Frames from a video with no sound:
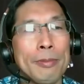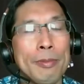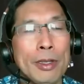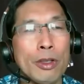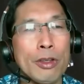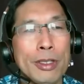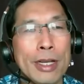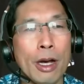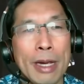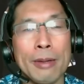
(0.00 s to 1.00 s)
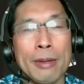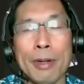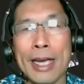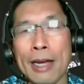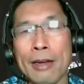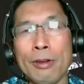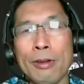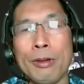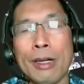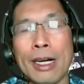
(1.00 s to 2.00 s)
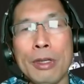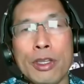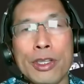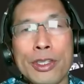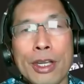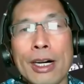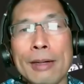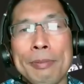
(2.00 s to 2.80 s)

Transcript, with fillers: introduce Naomi Paquette, who um, you just saw,